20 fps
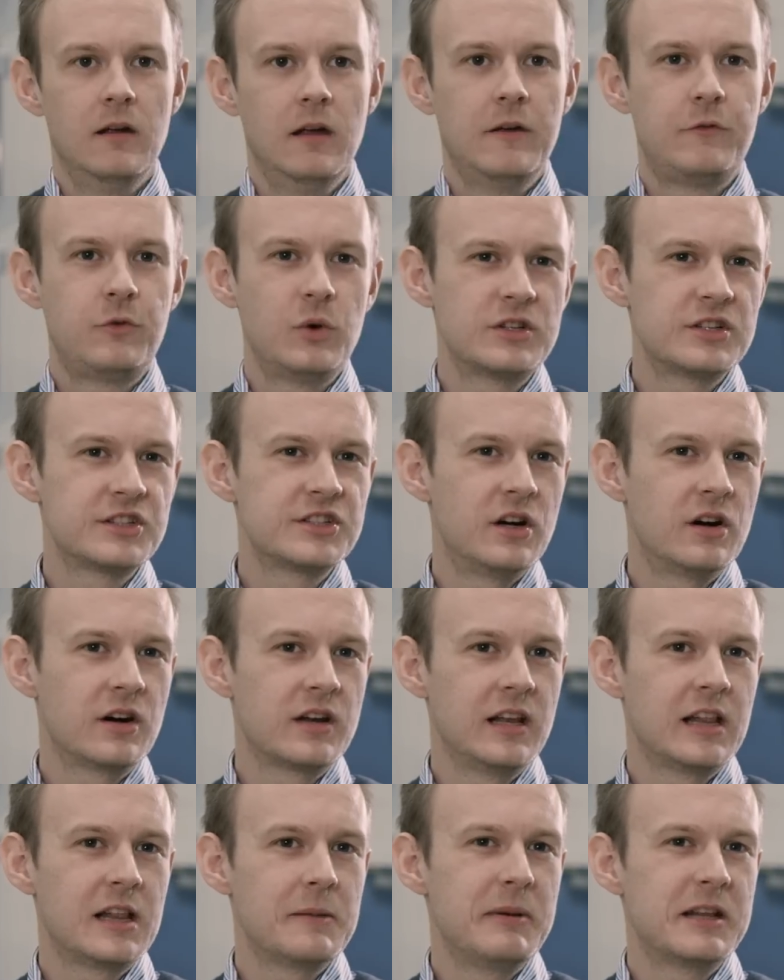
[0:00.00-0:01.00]
If we're to talk
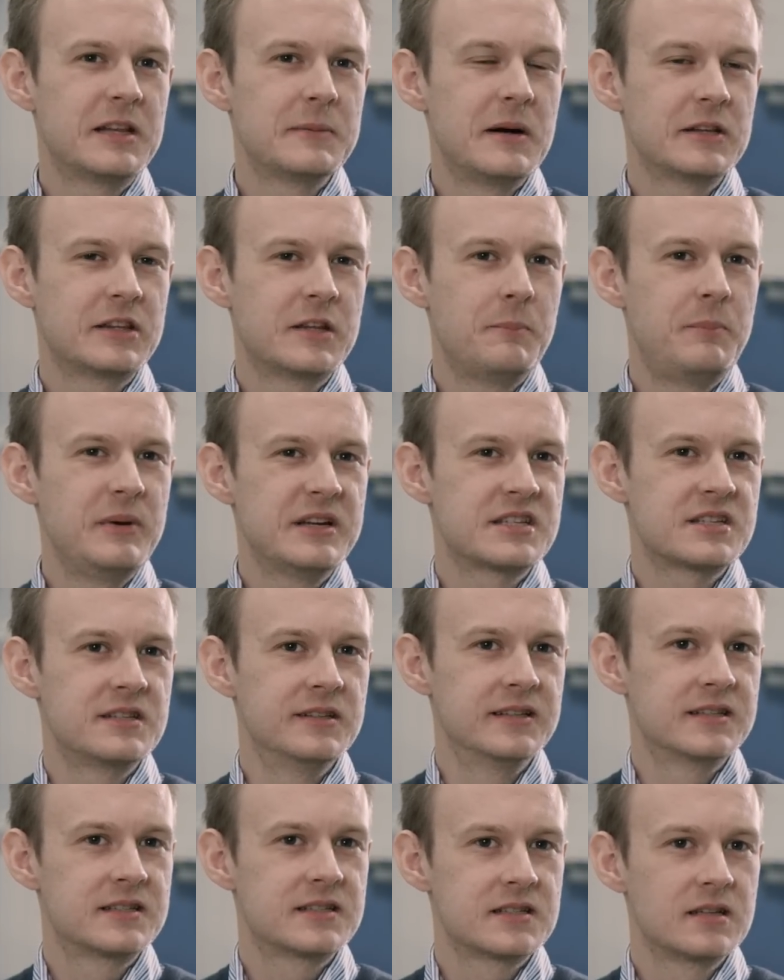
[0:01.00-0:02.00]
a little bit about the
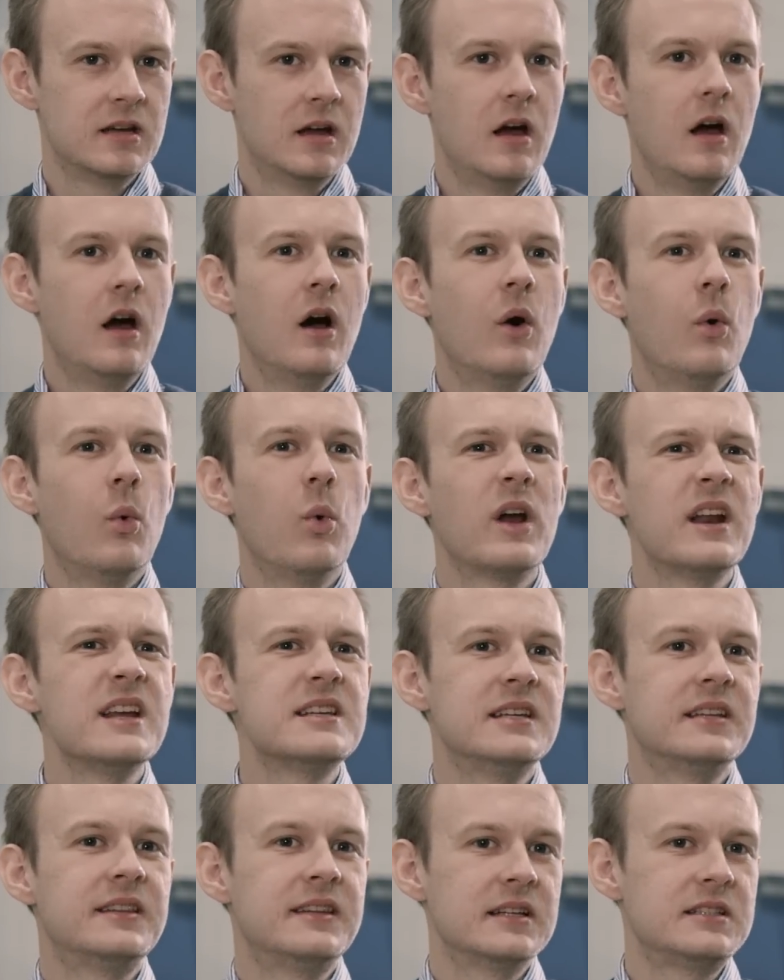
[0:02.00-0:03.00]
business, what
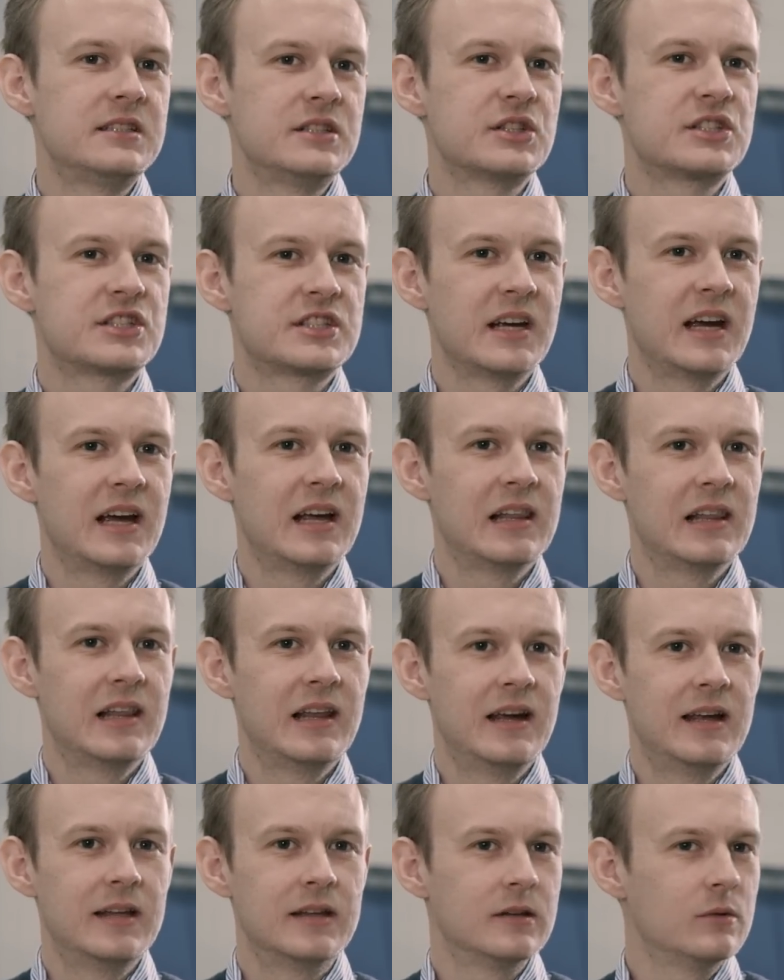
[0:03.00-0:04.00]
is it that you sell
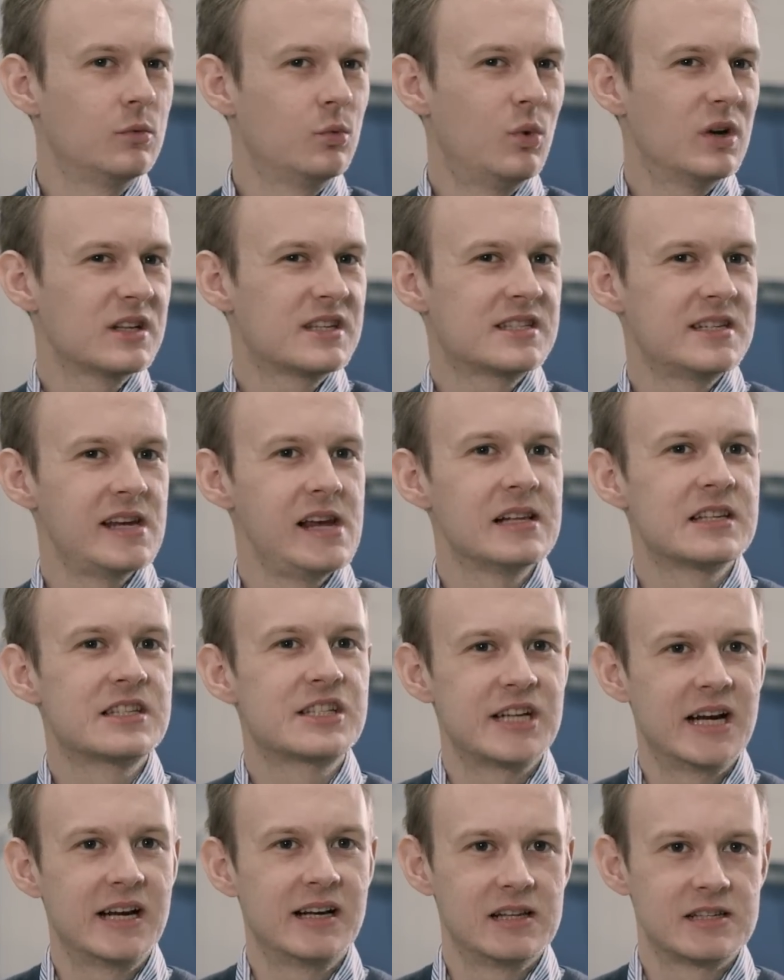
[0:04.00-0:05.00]
and what
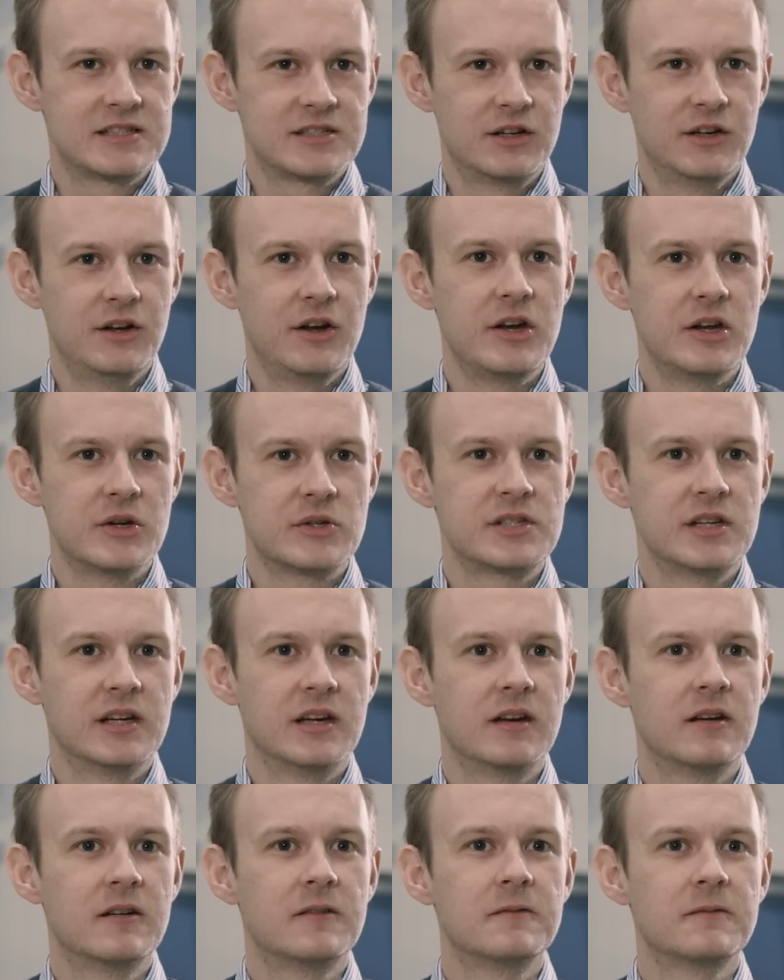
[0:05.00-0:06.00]
sales channels are you
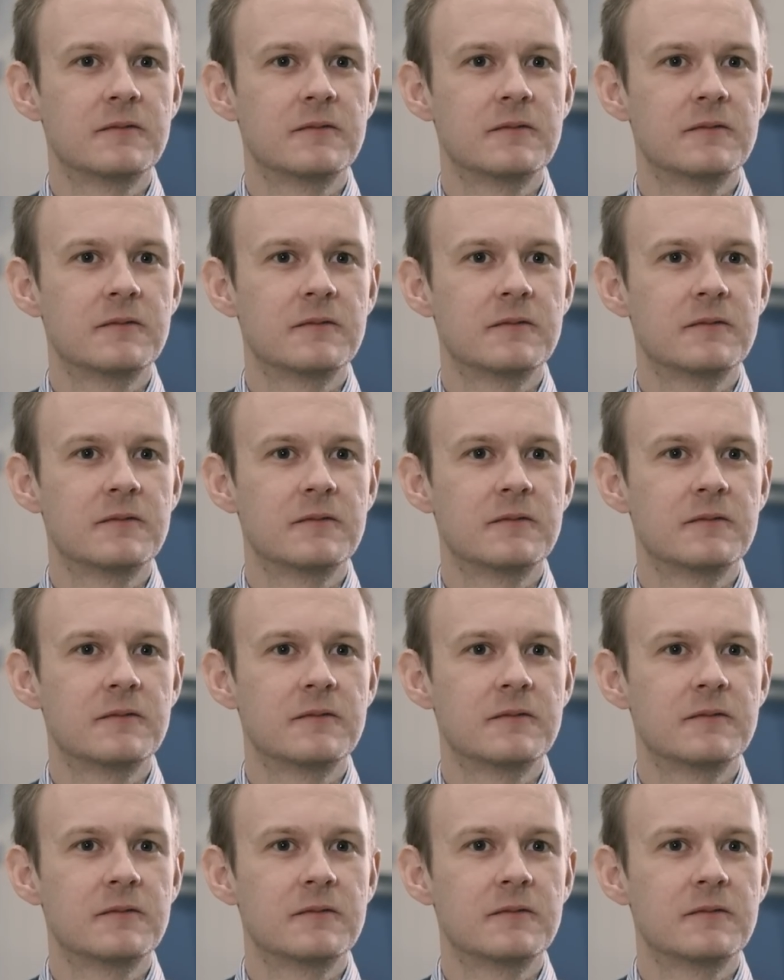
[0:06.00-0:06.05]
using?